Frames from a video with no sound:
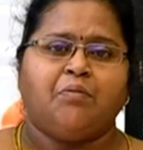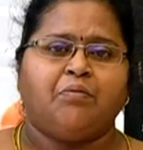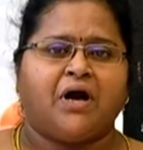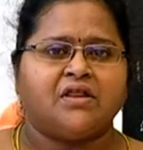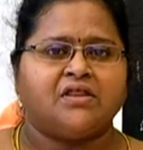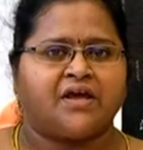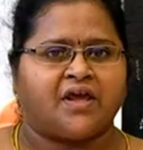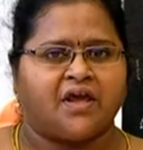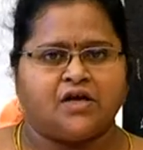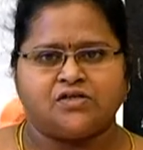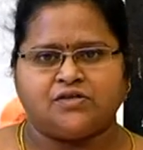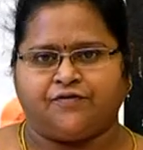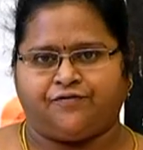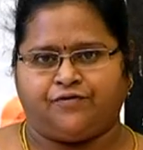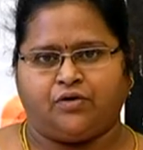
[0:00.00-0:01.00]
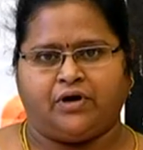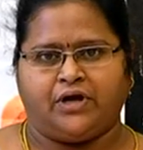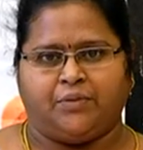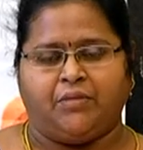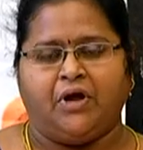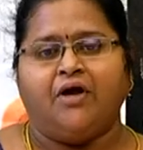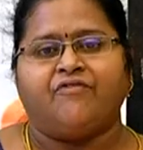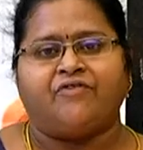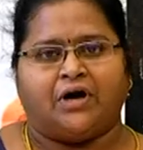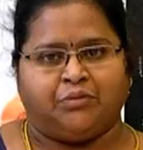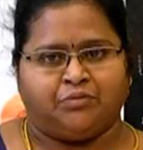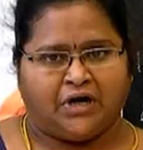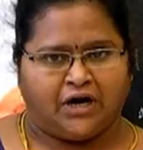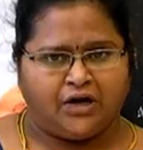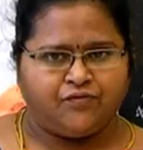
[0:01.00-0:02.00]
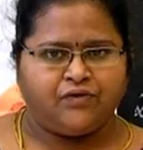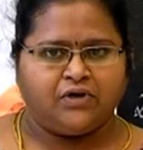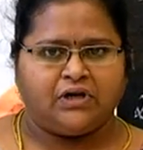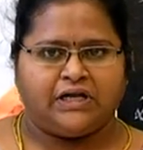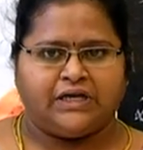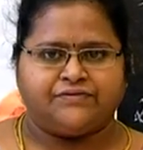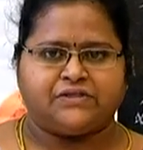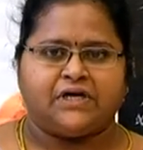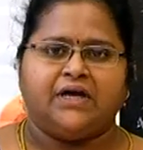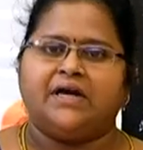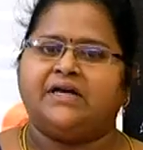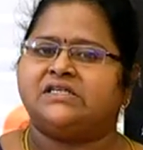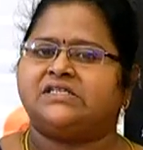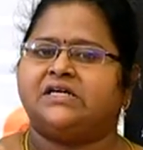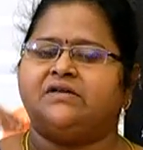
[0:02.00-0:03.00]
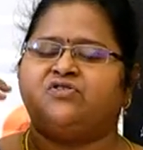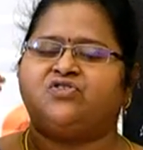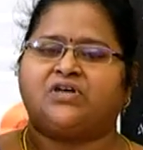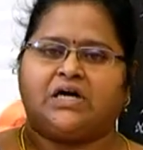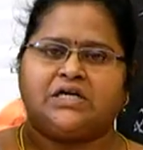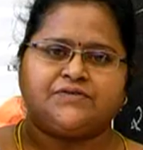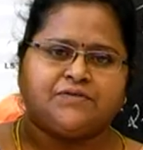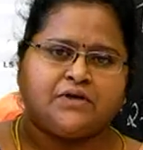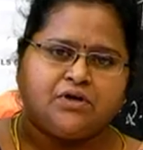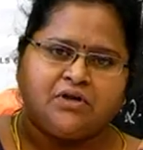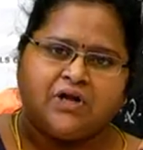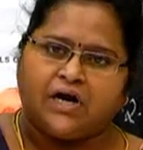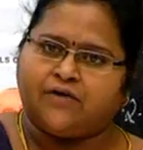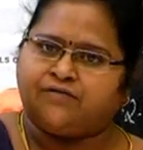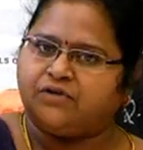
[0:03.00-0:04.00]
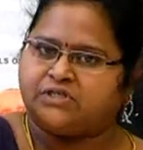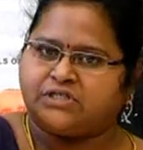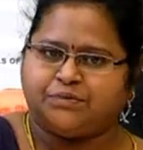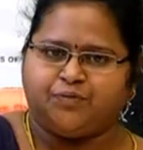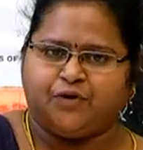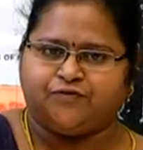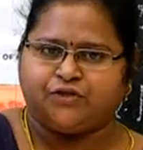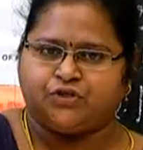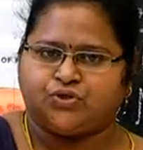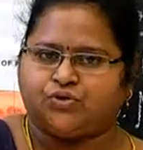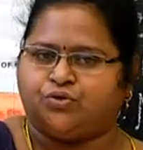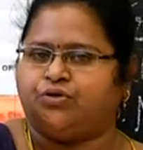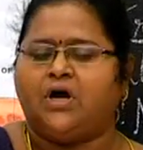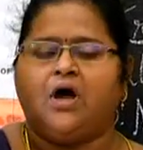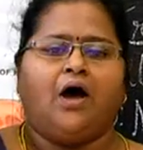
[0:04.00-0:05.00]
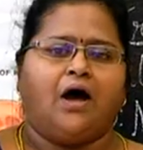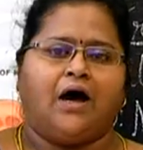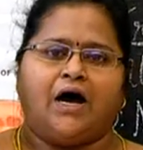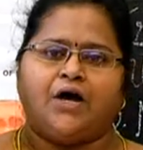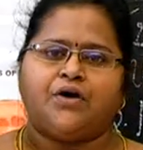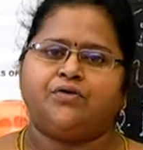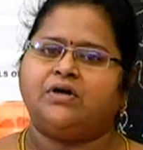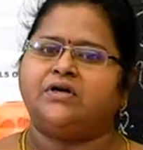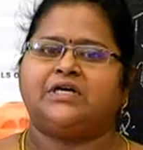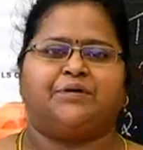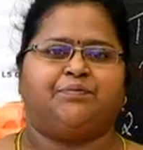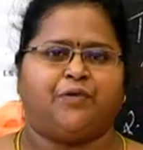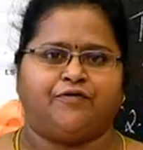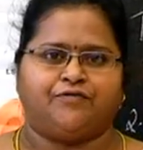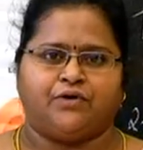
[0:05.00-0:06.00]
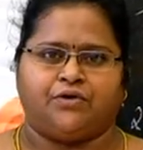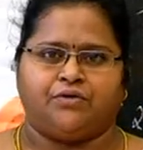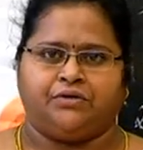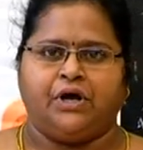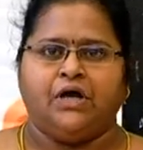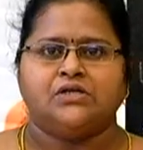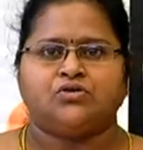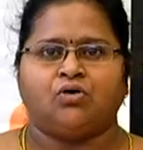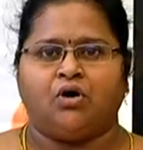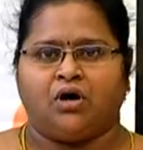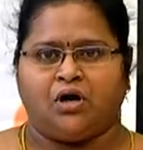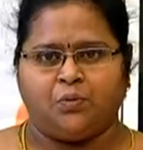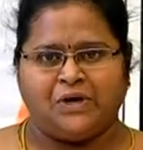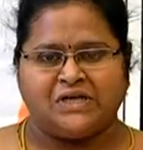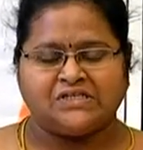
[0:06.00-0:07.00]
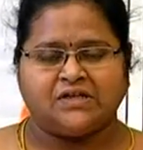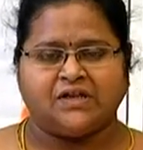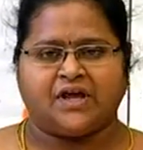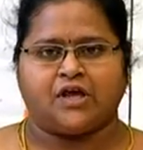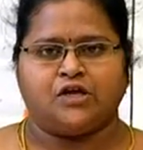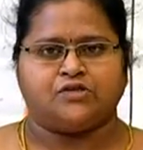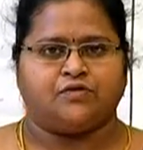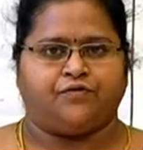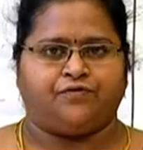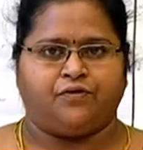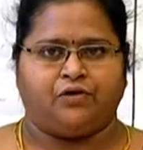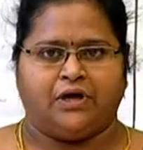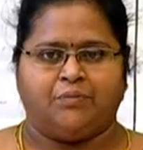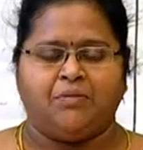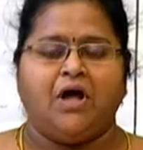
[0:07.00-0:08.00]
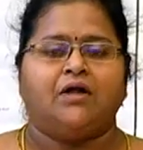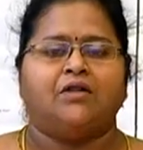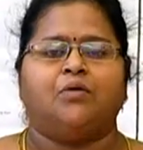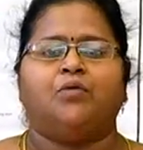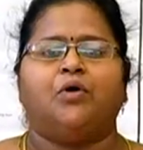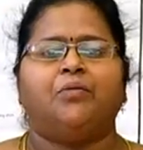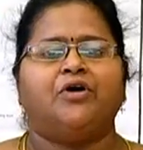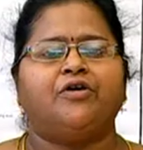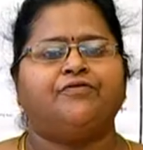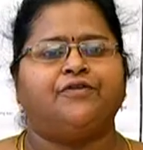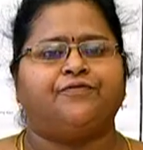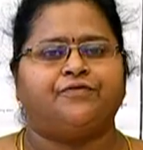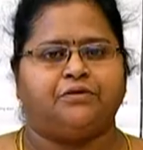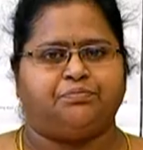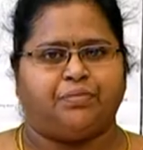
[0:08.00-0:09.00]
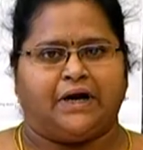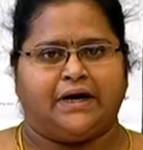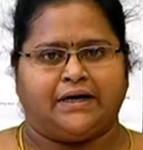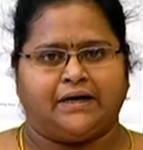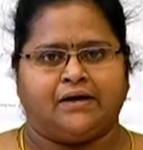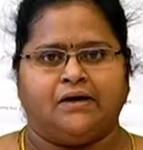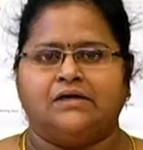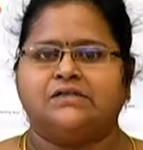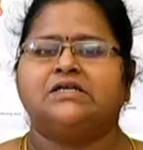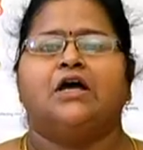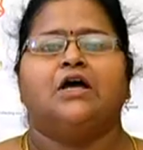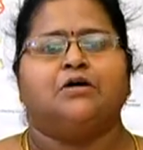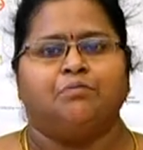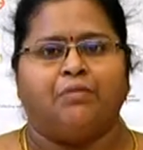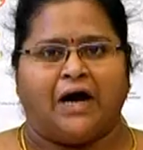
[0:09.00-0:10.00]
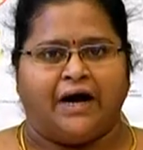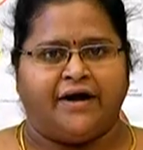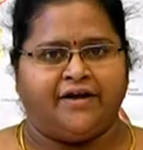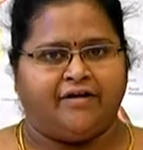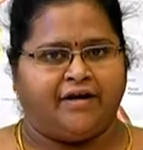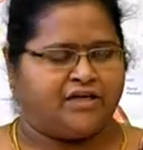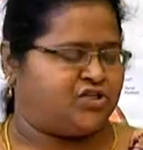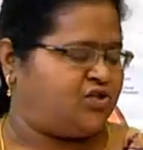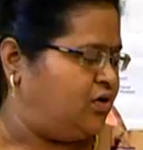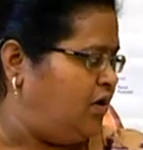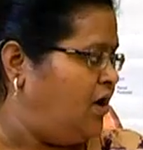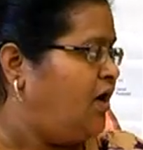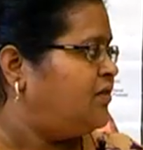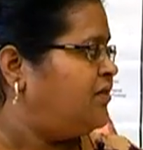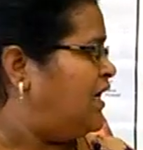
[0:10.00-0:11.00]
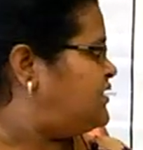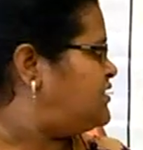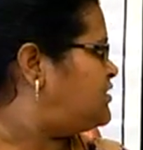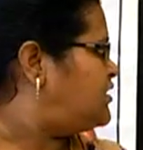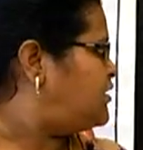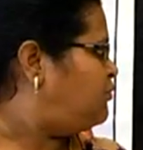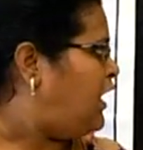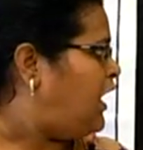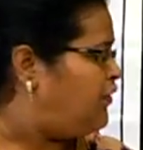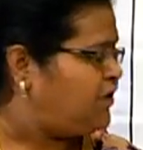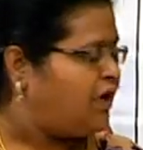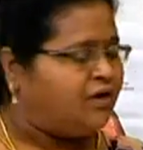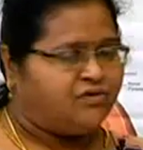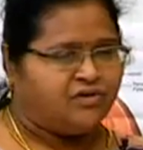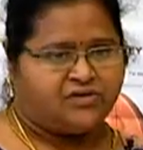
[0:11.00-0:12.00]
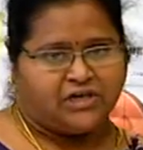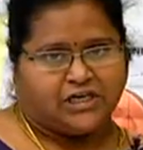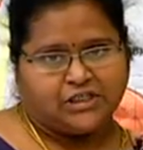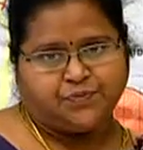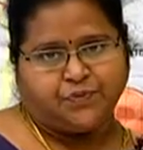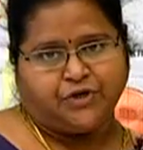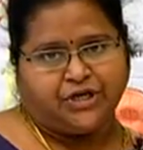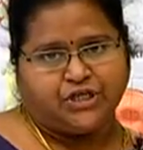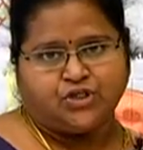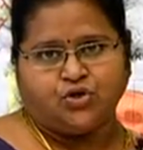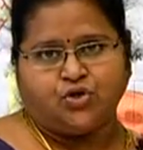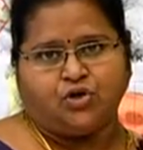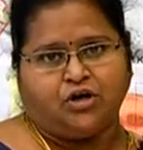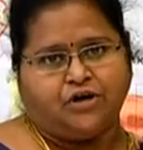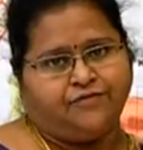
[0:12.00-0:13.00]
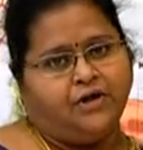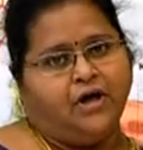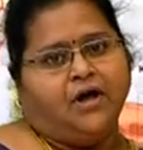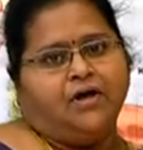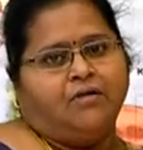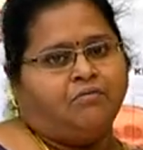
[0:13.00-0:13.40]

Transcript: But in the case of phloem, from that of the leaves, it is either transferred to that of the tip of the shoot or to the tip of the root. So always in the case of phloem, the movement of the food particle is bidirectional. That's it about the transportation of